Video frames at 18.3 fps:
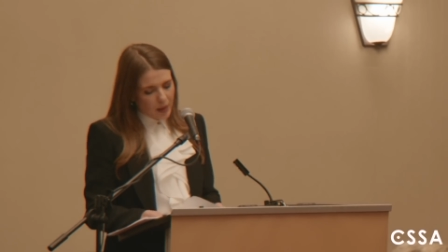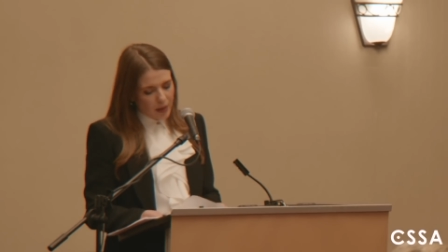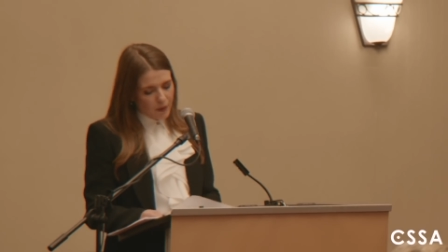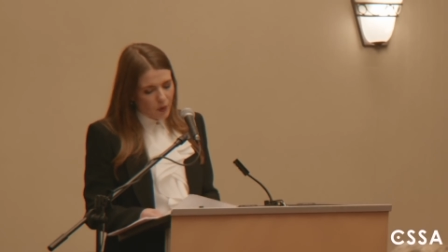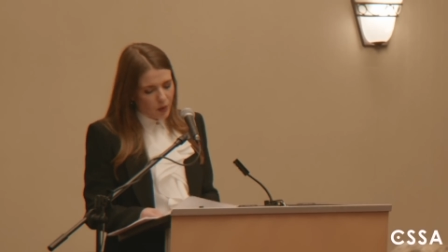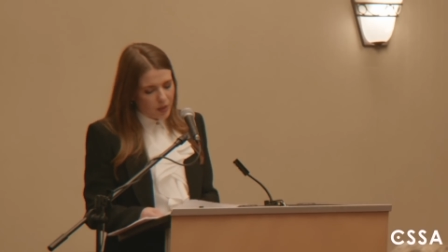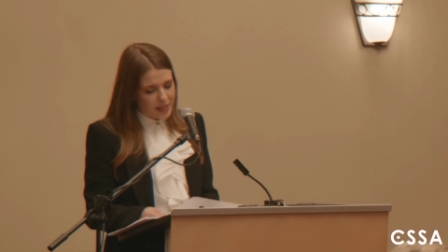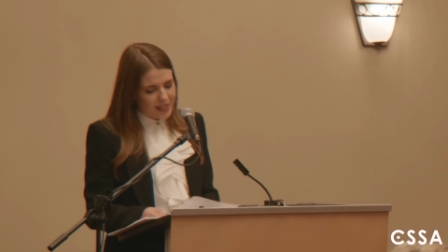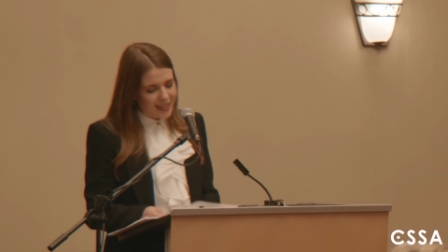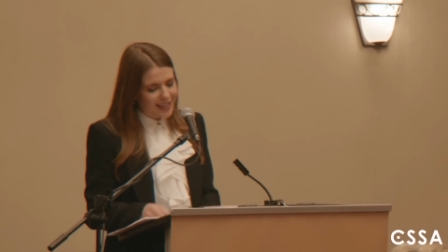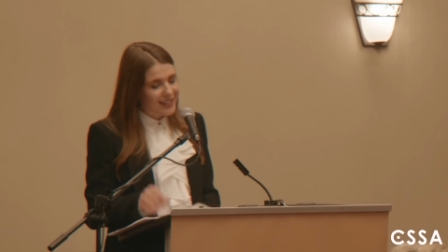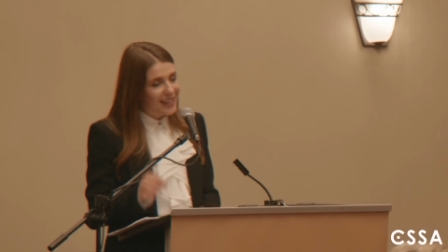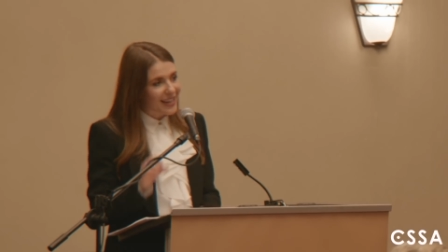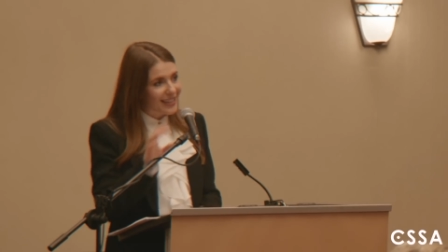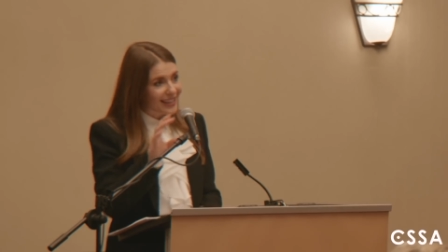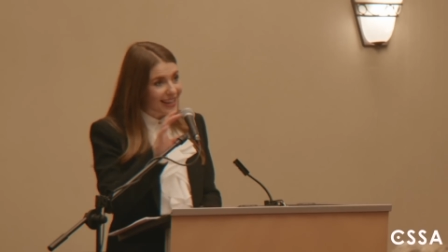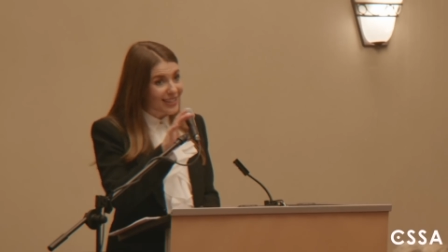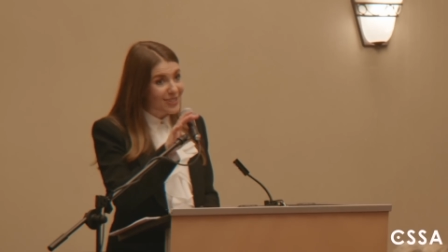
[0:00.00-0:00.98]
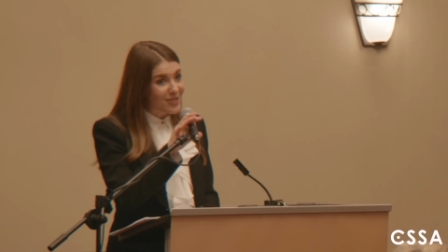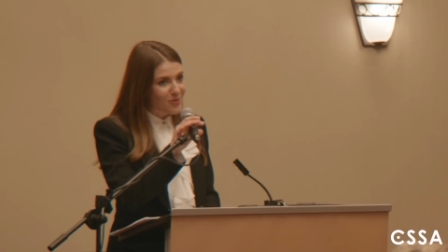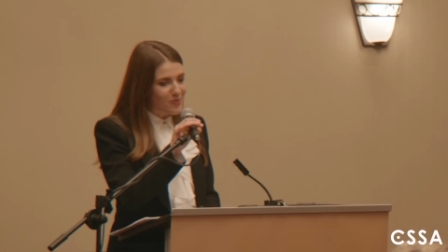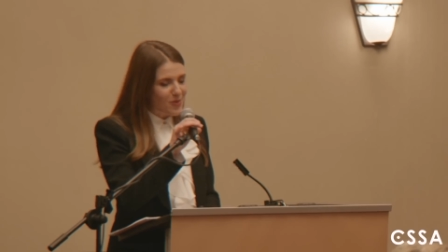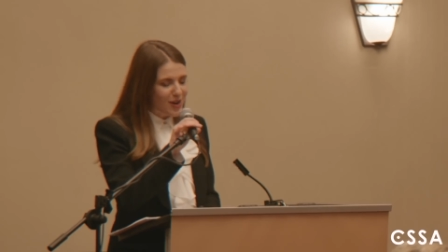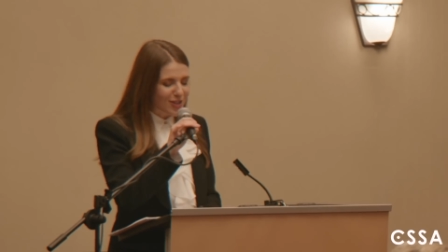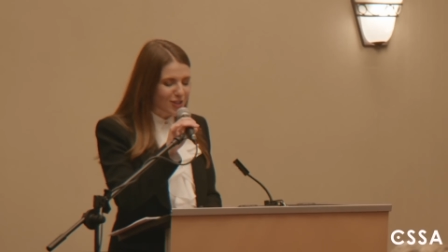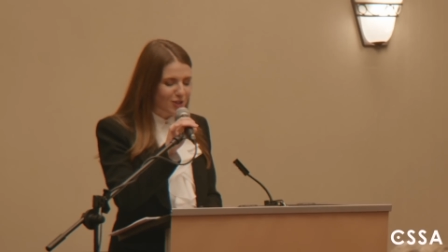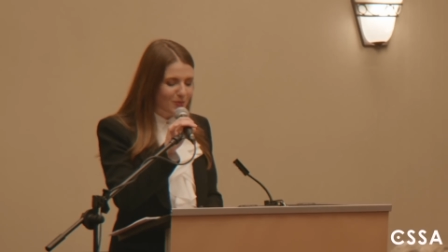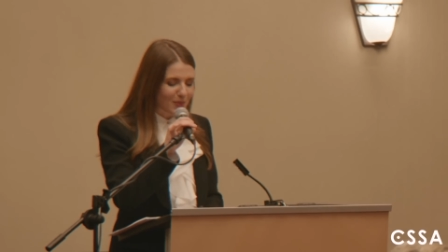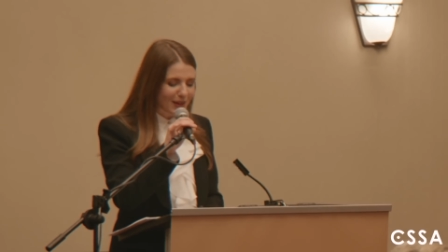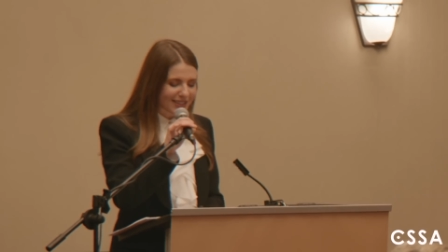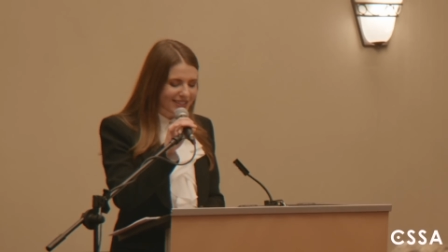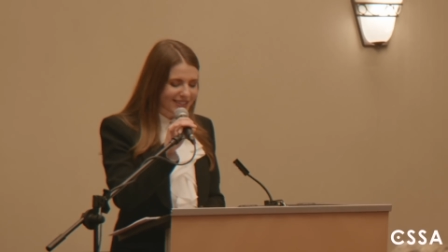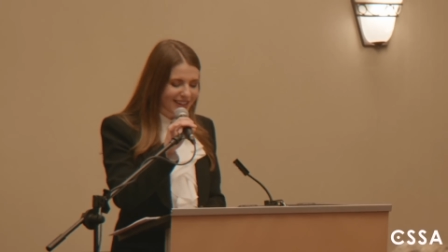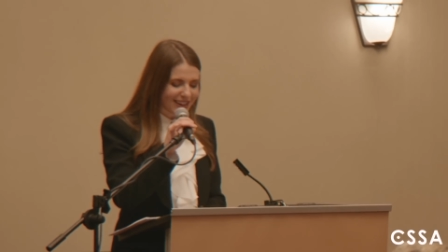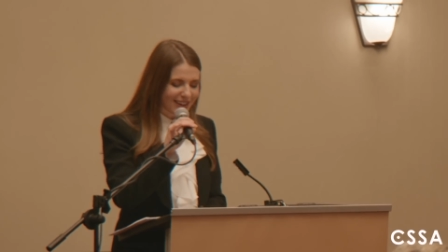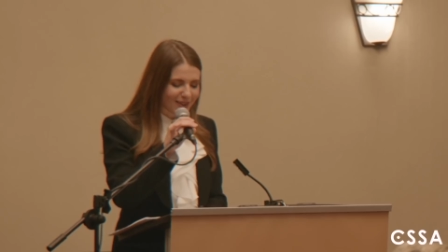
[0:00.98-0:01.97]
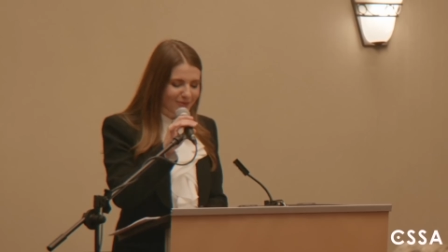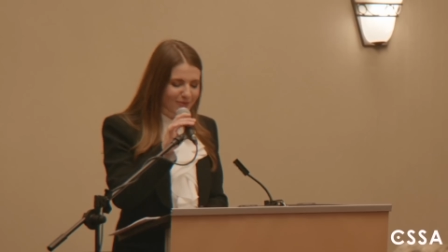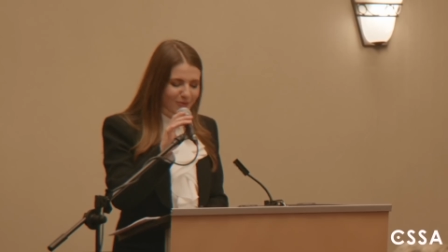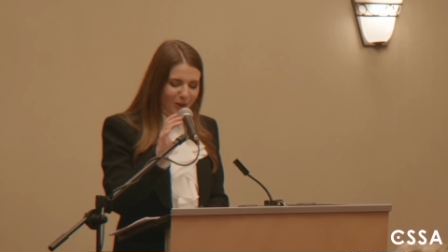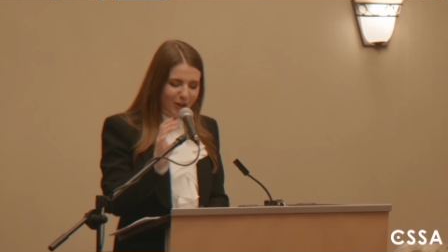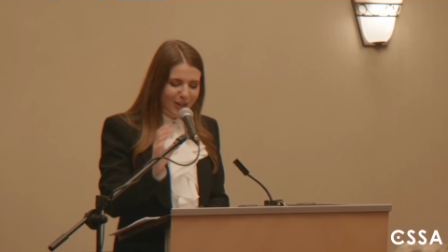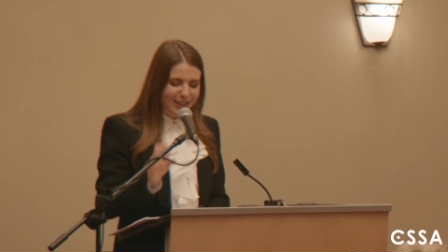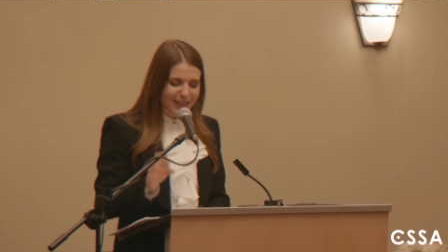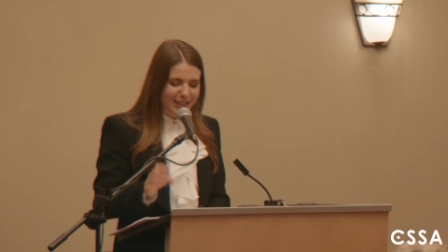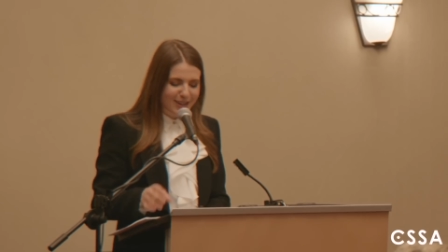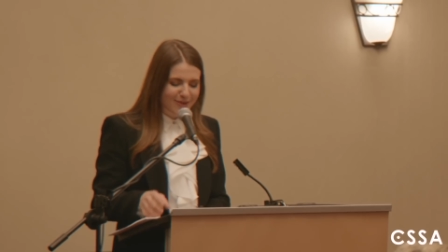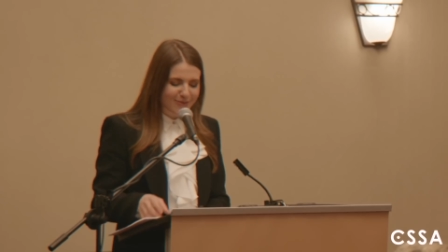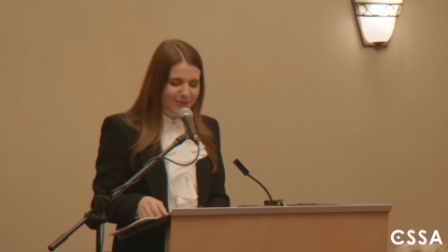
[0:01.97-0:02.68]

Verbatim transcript: And of course, he didn't like that too much, but uh, we're going